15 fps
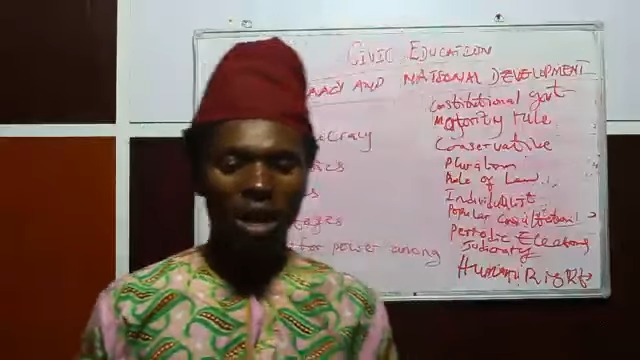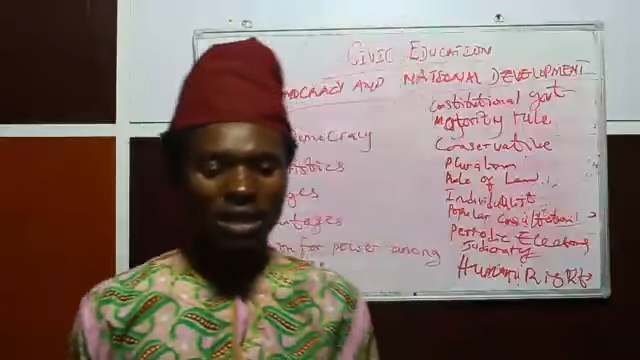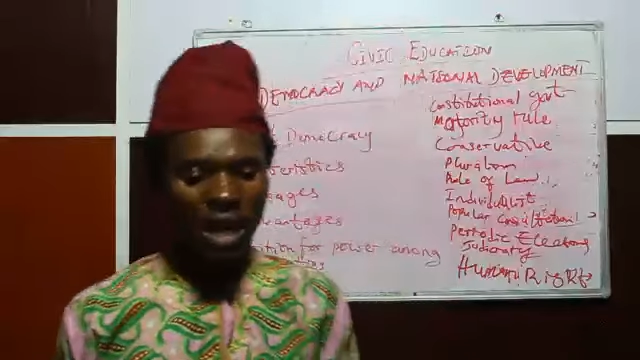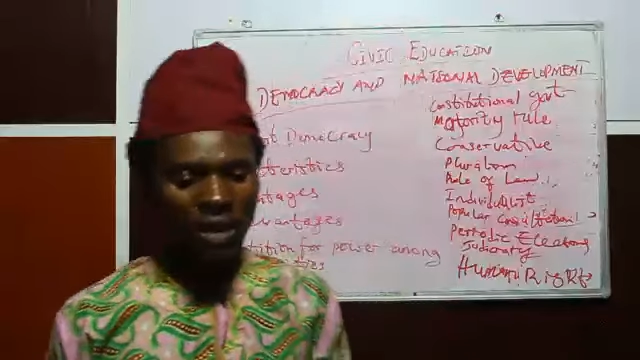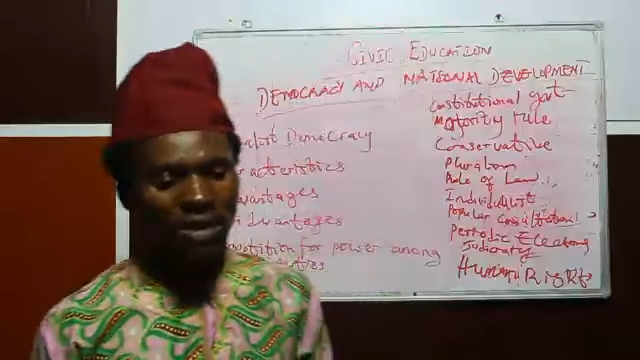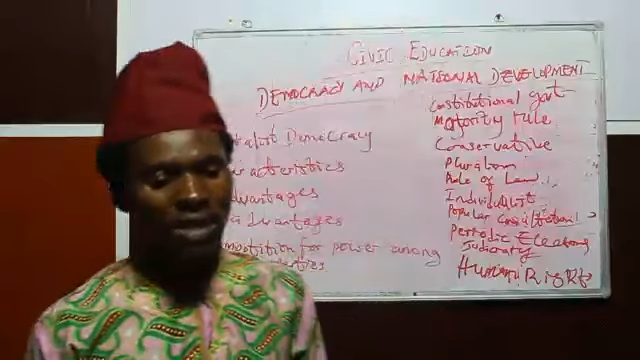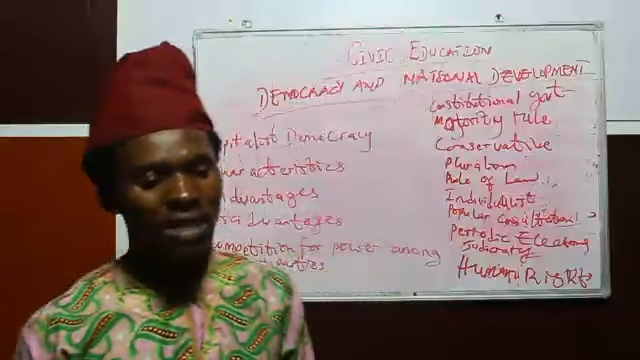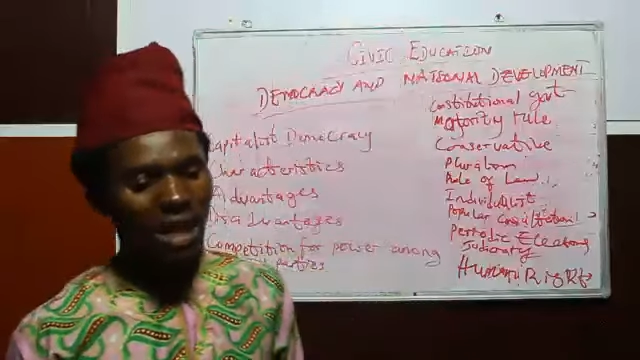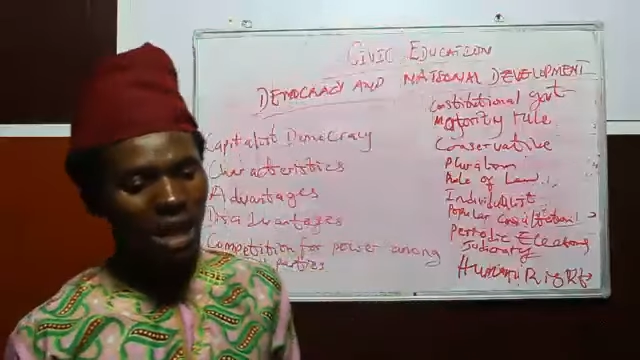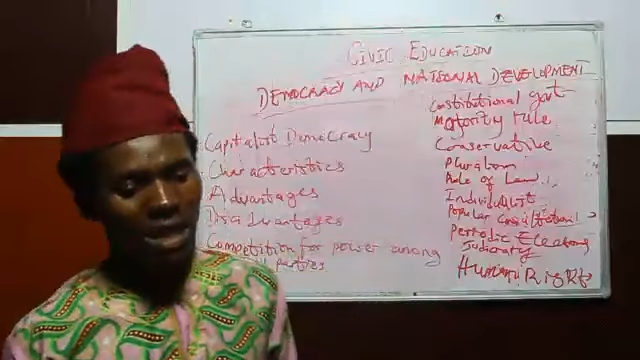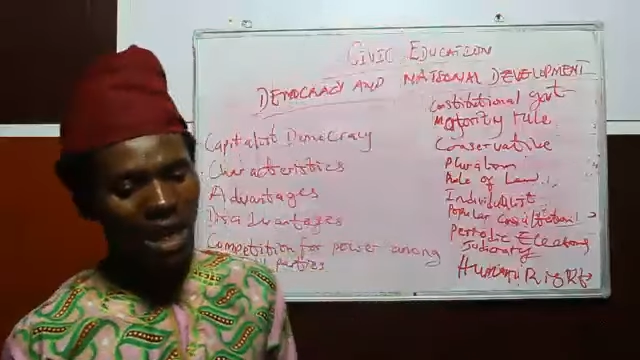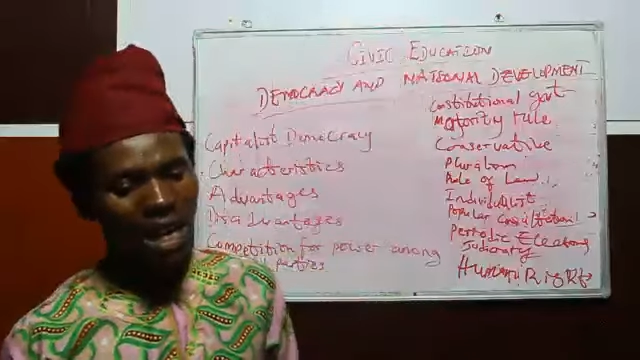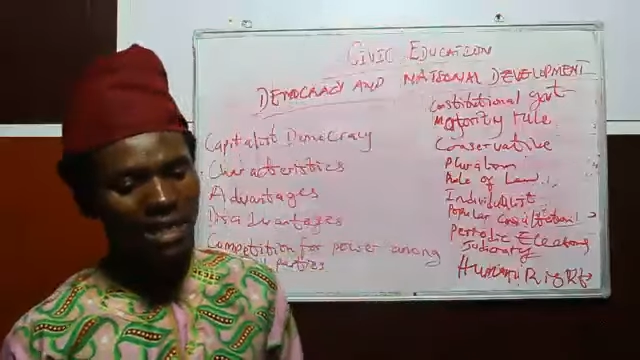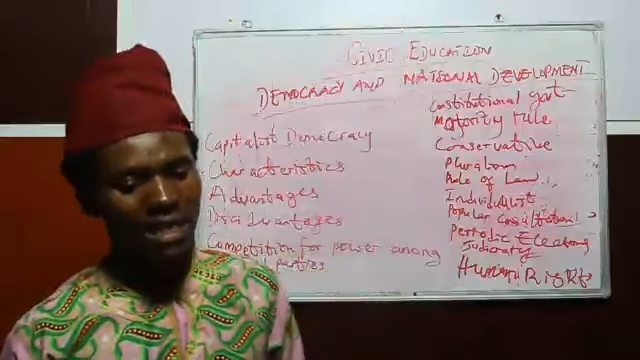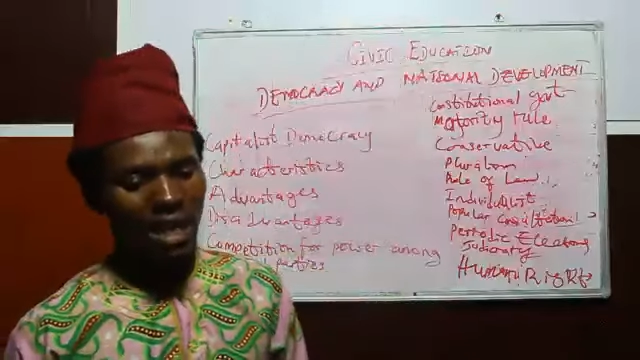services and
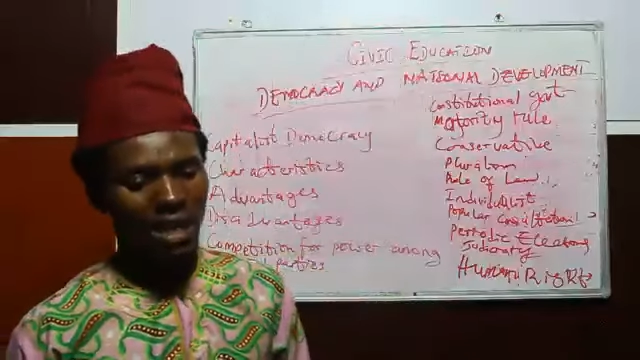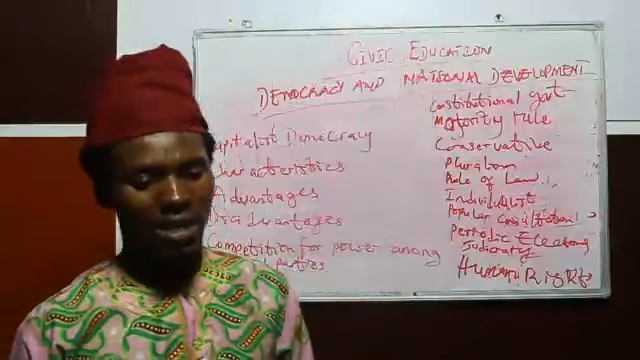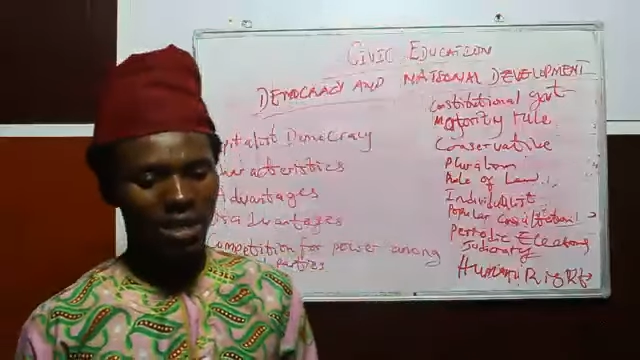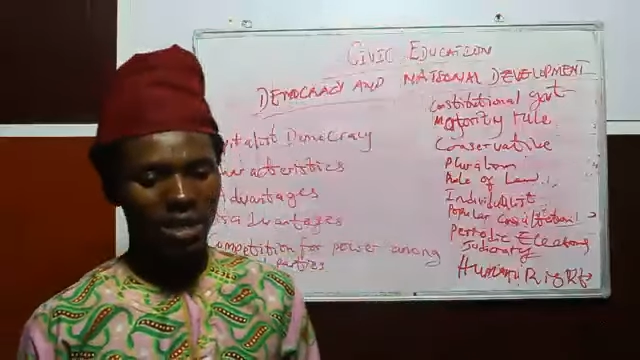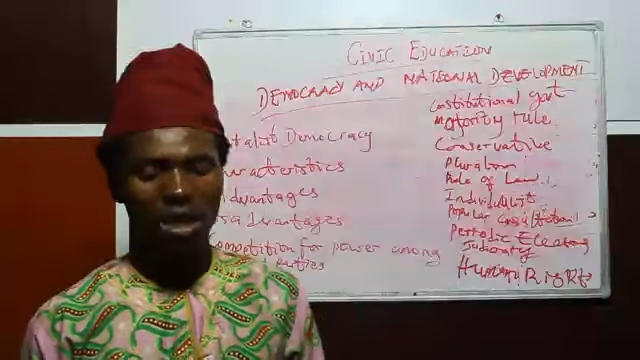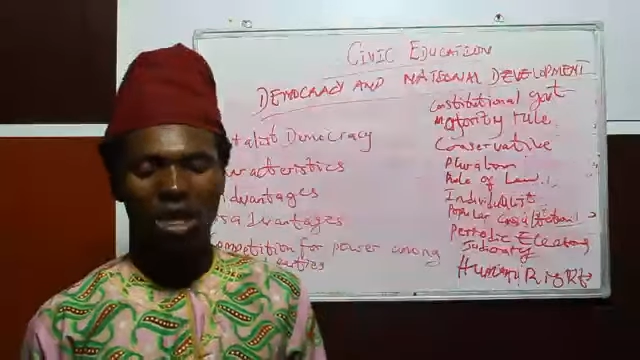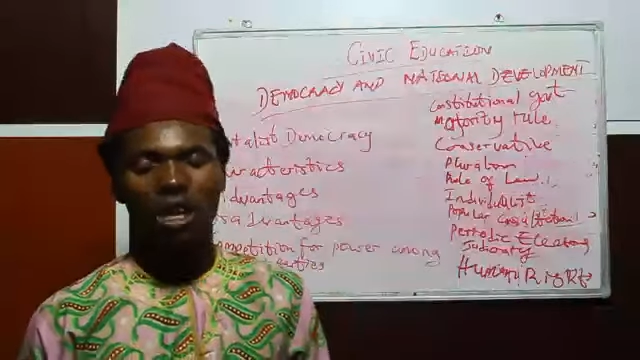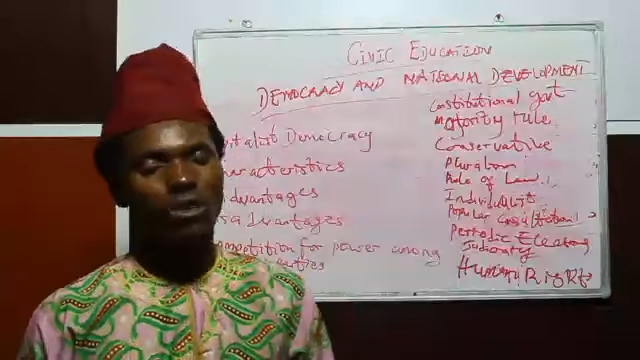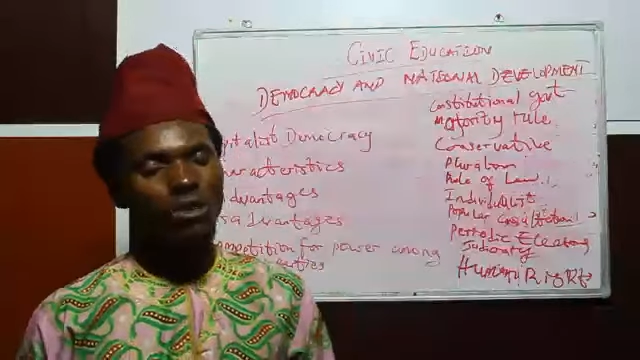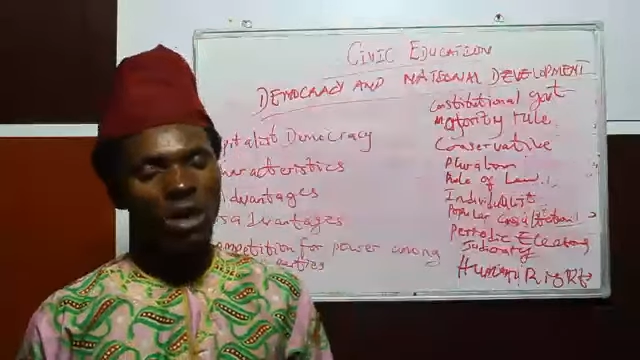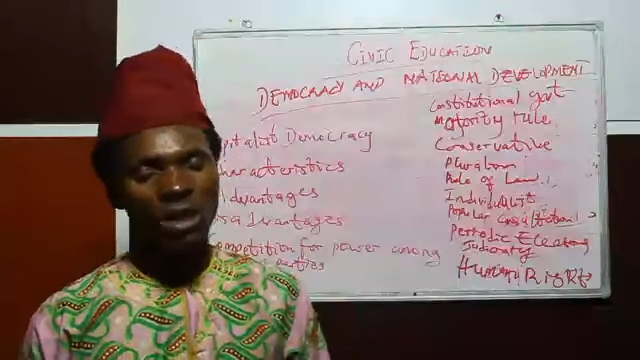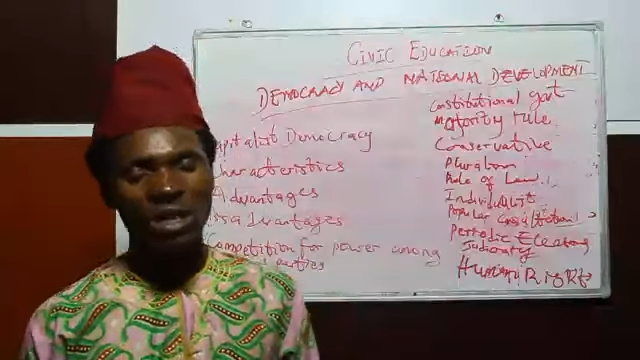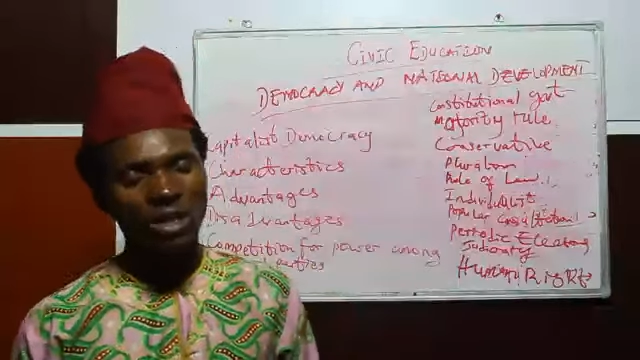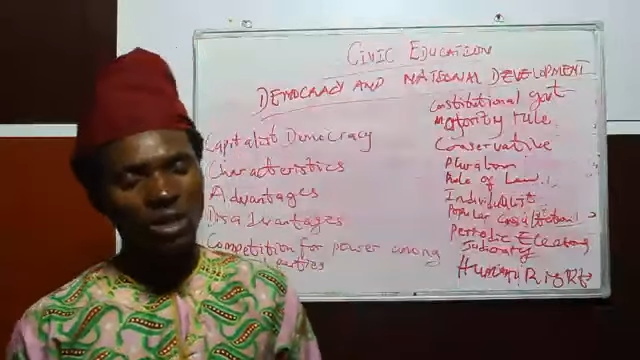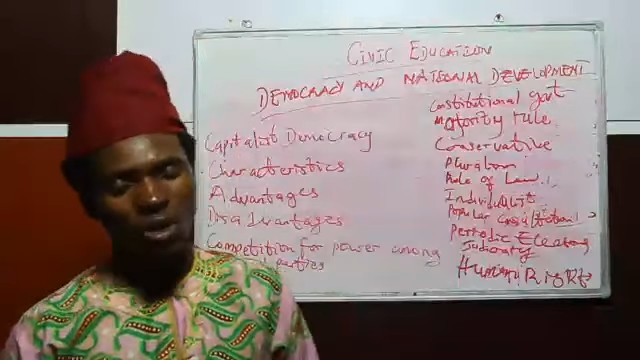ideas.
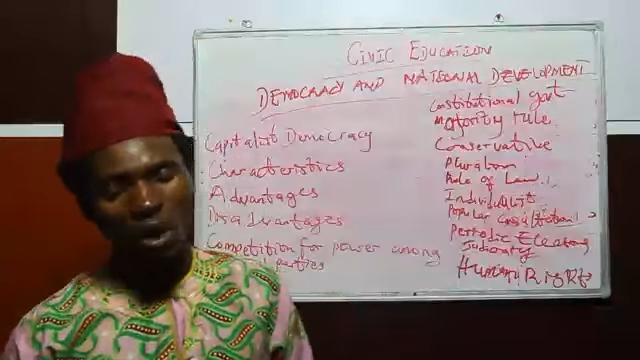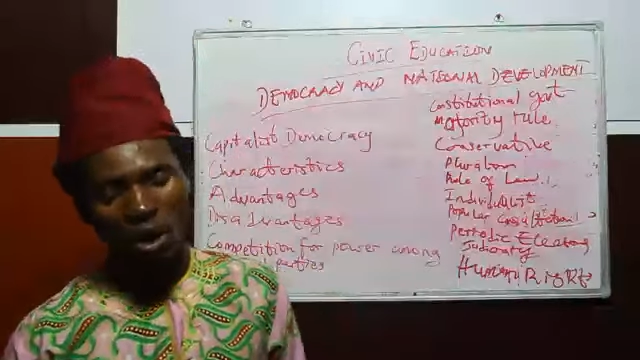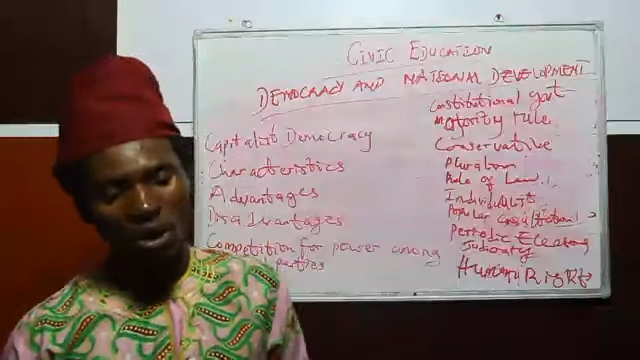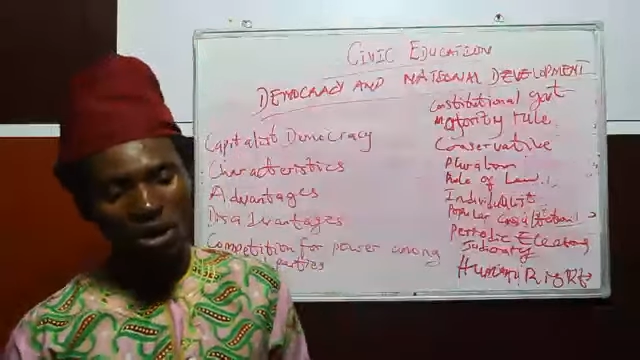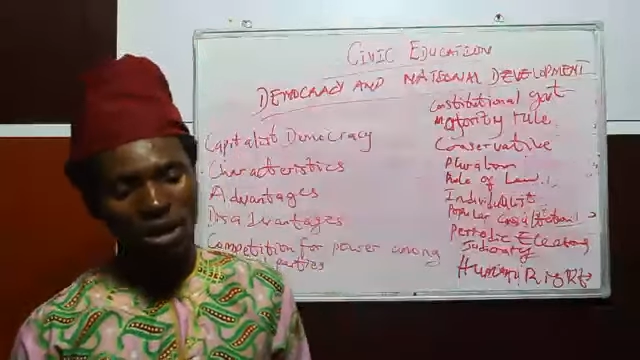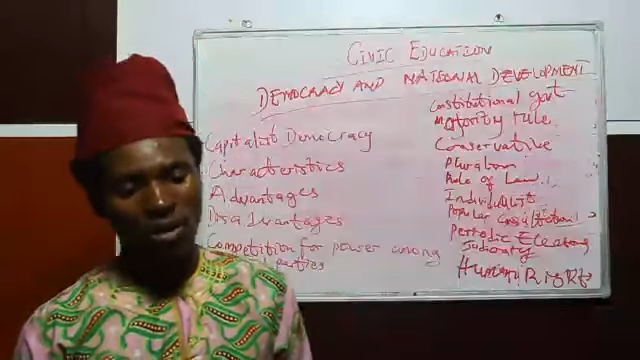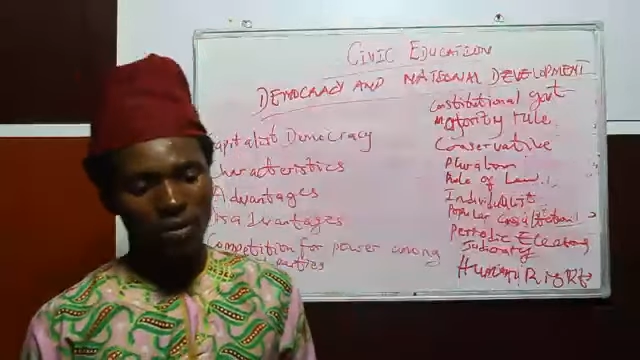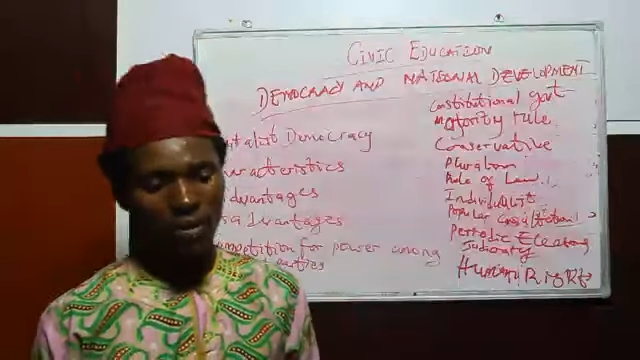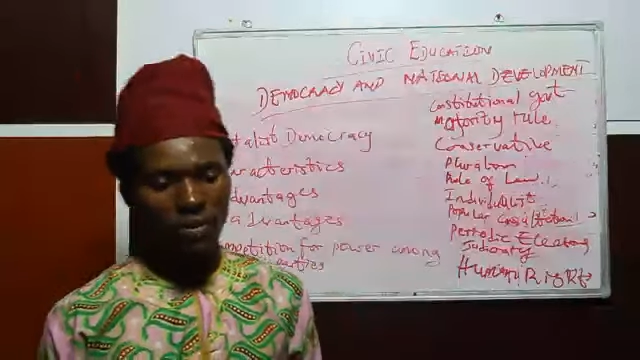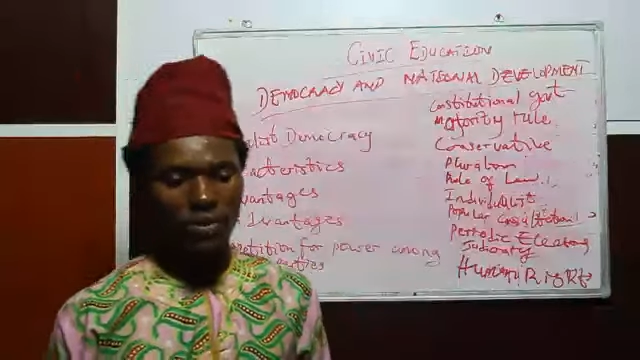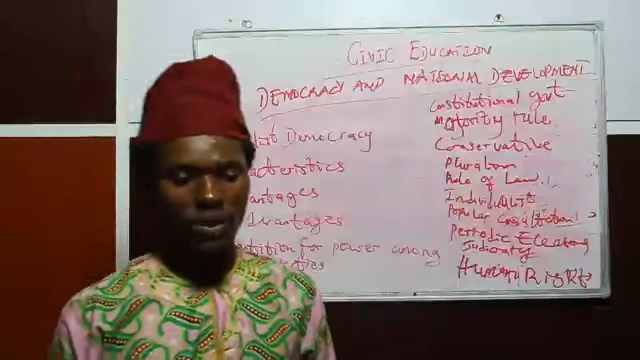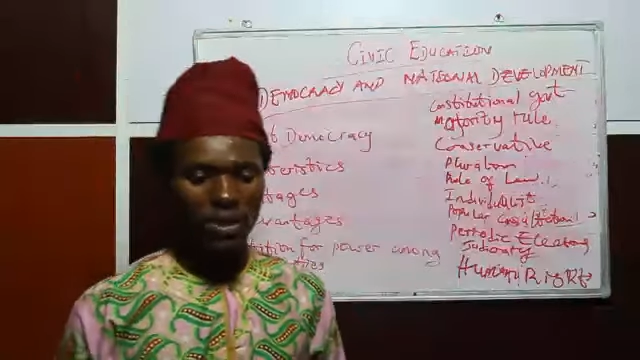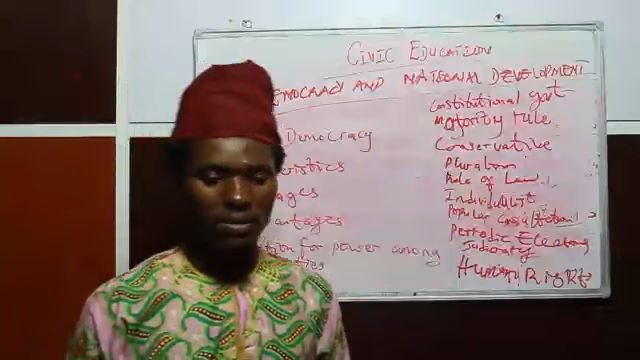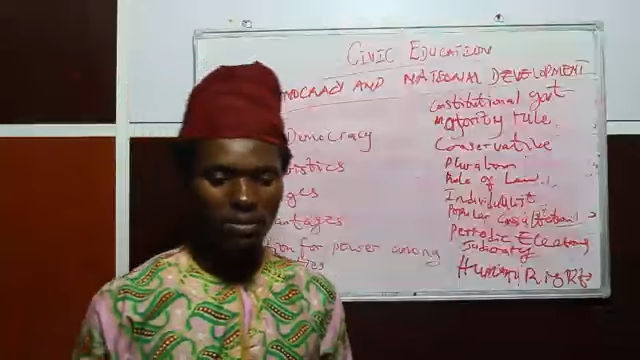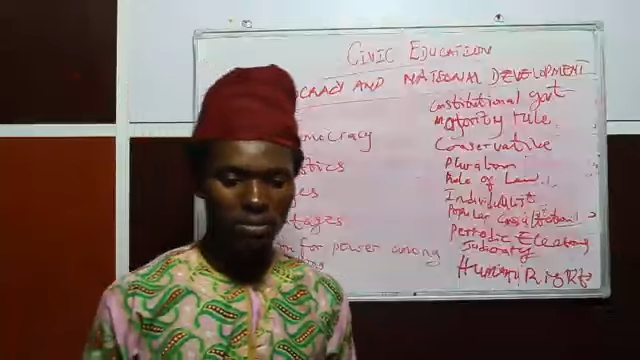Nothing is done for
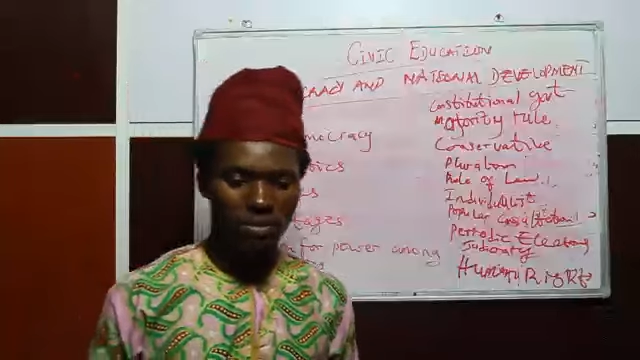free.